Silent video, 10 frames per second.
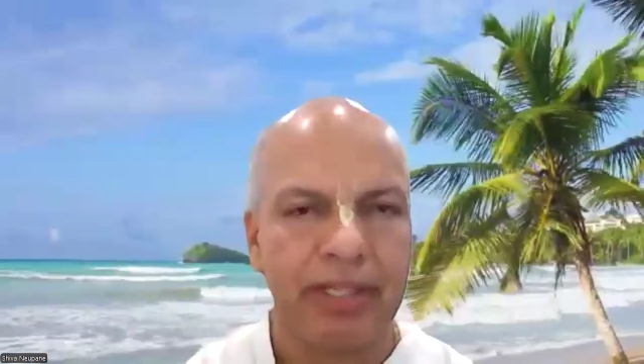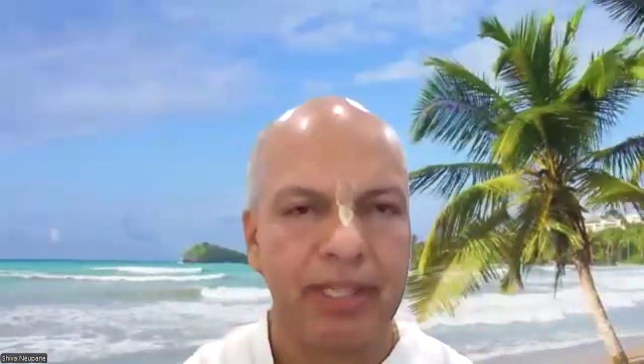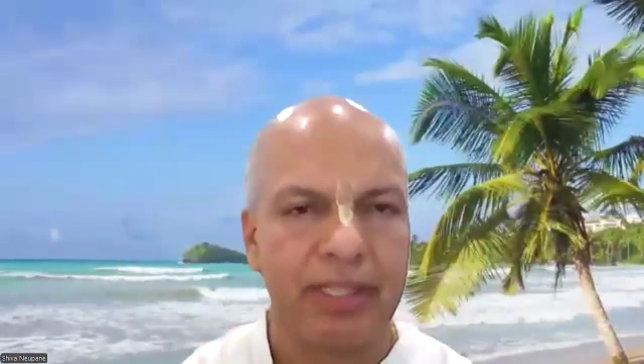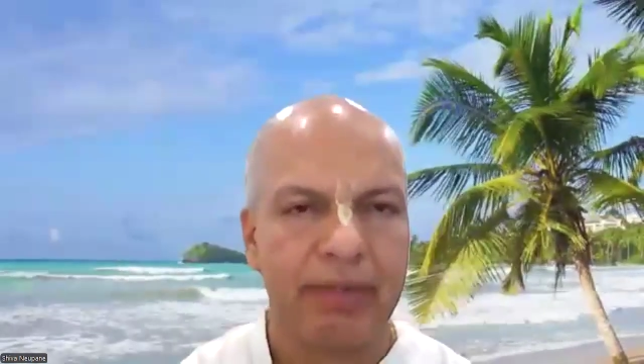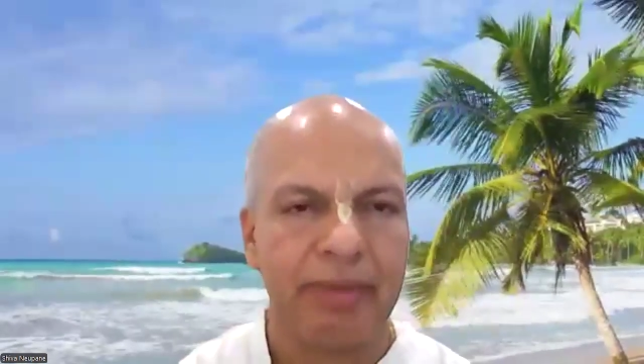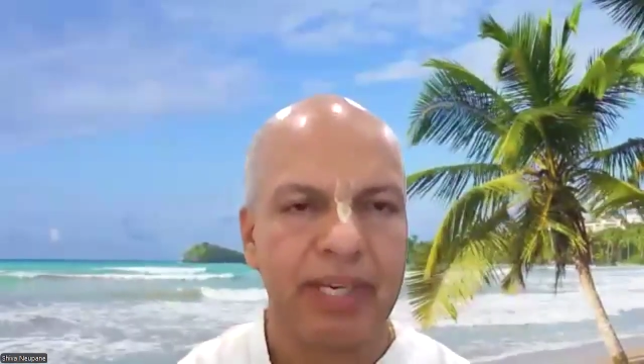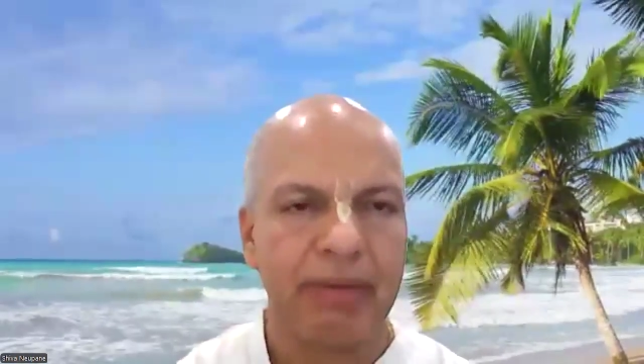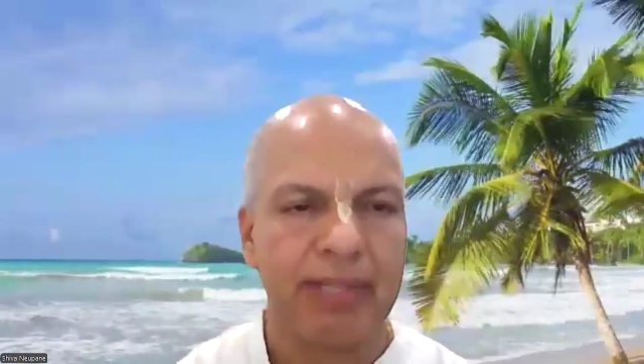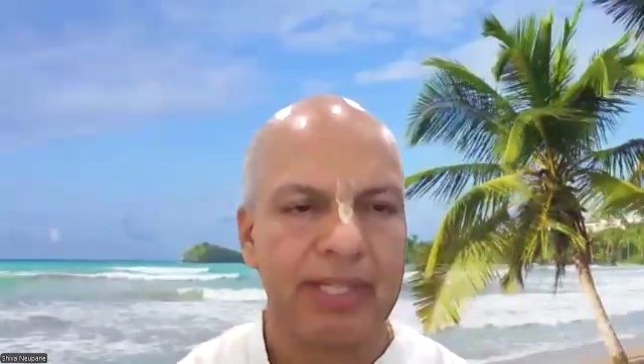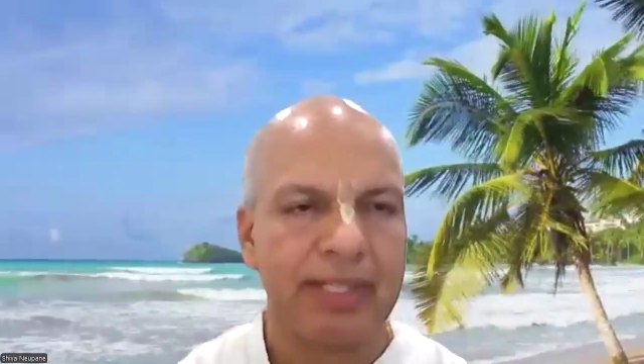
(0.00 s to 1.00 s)
That's the
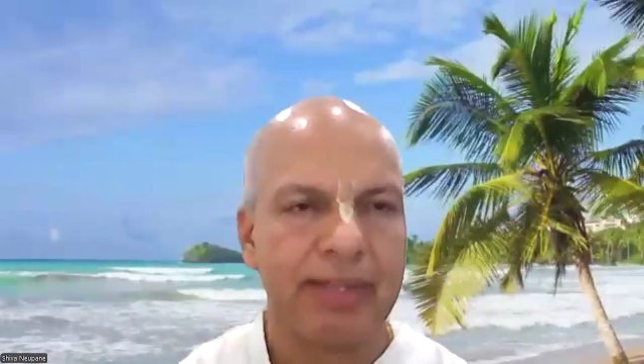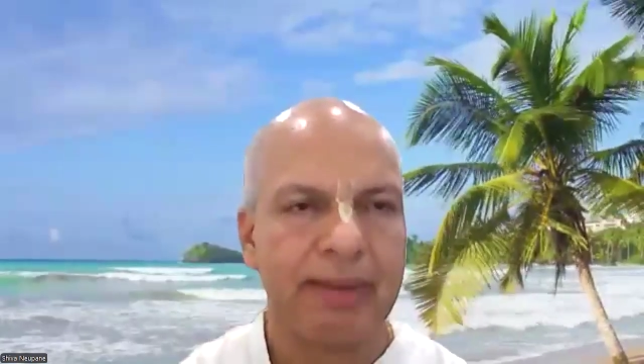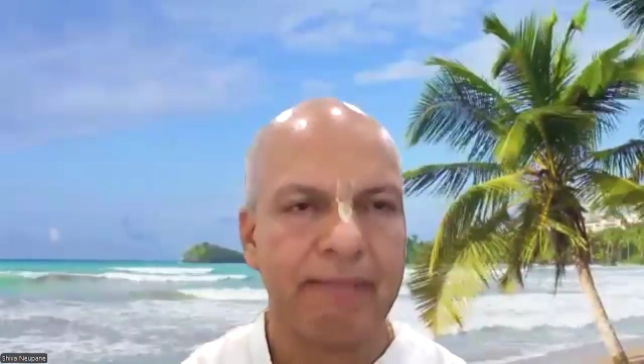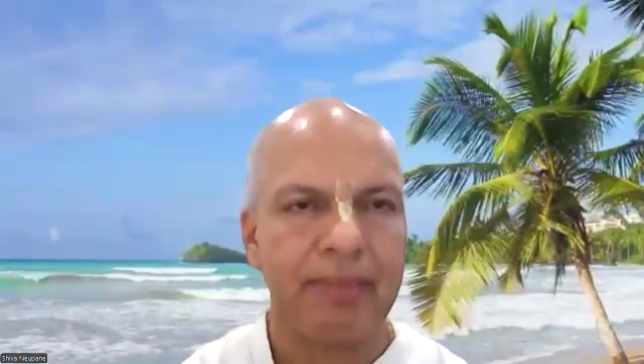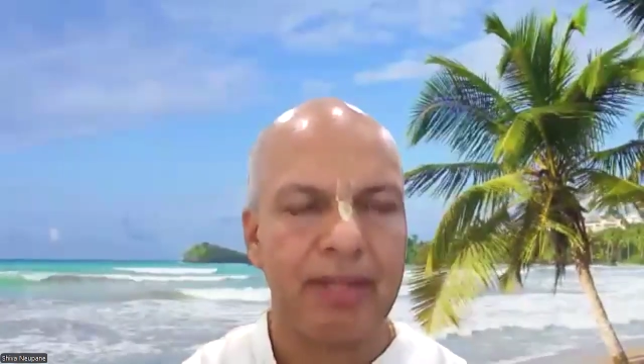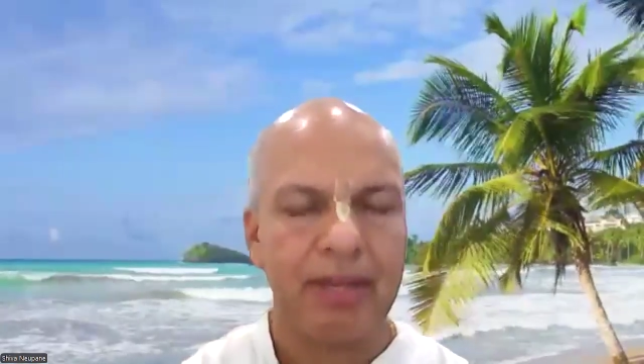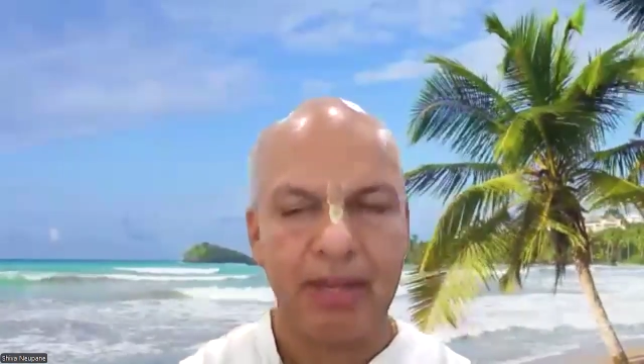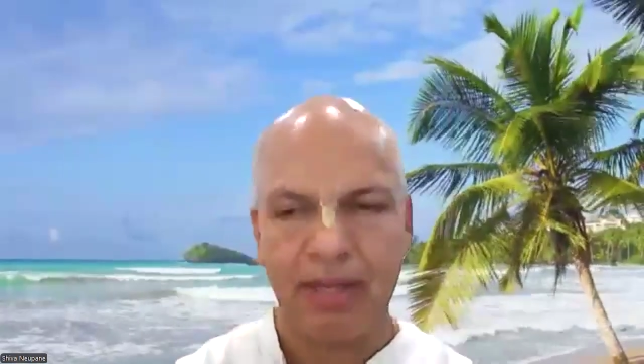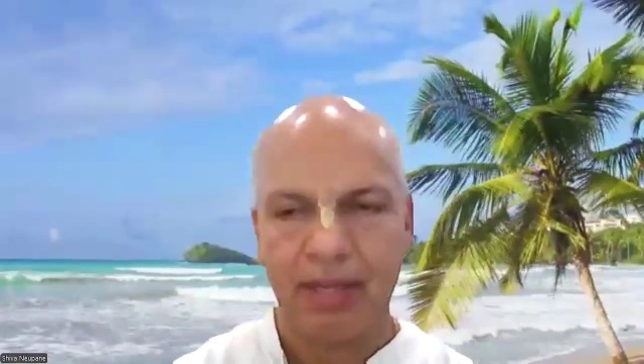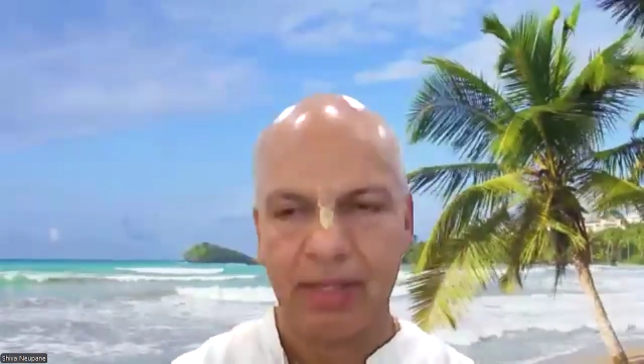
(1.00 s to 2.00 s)
meaning of it.
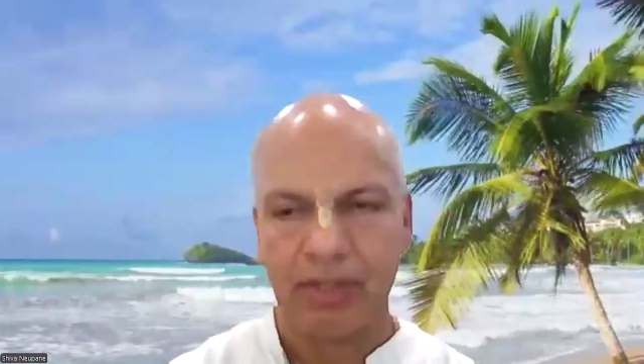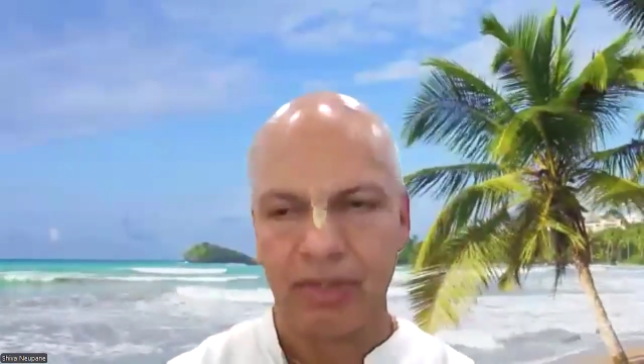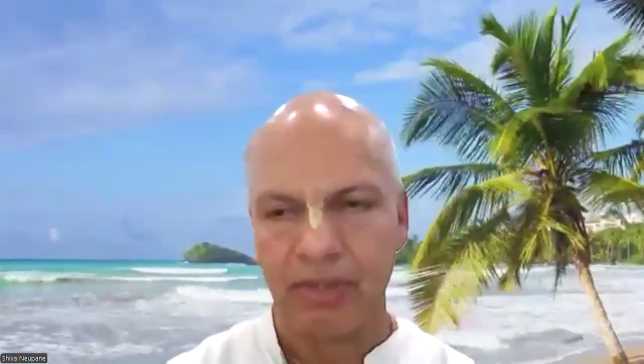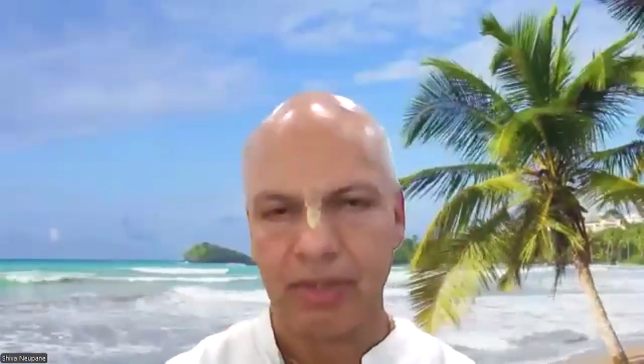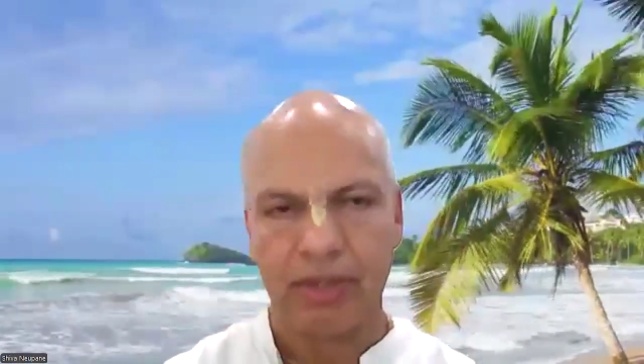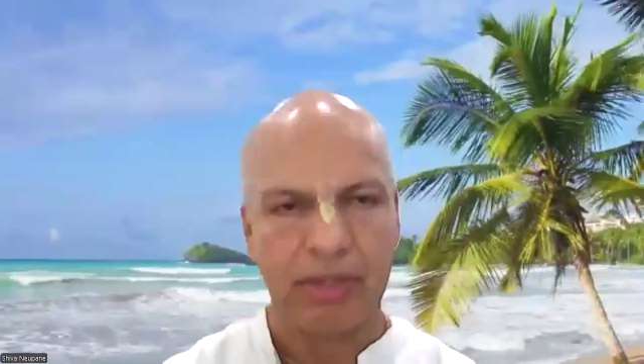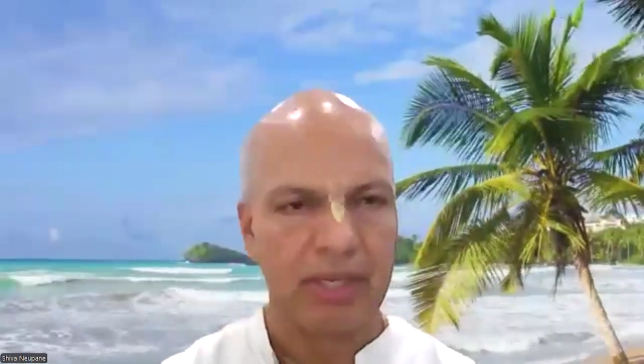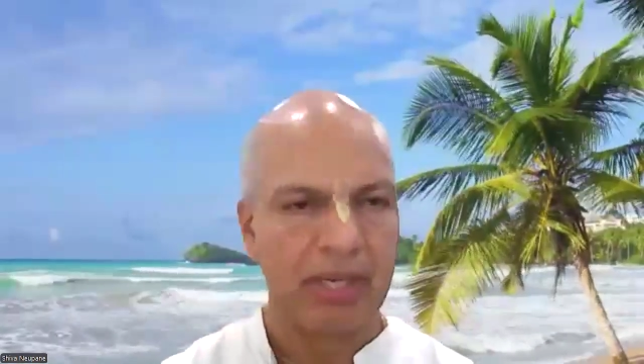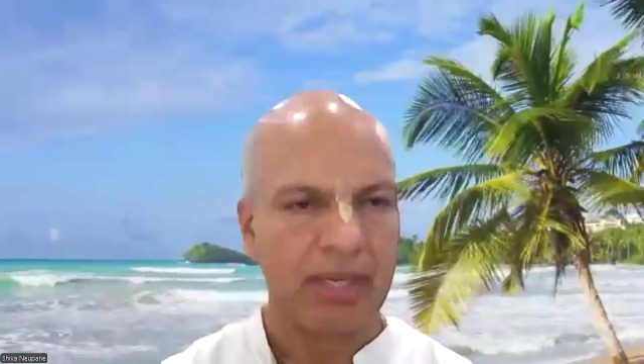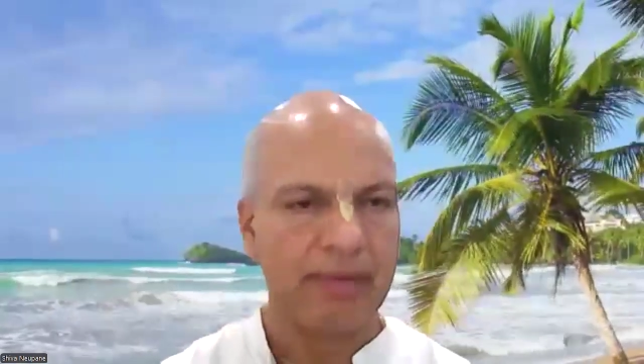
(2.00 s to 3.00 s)
So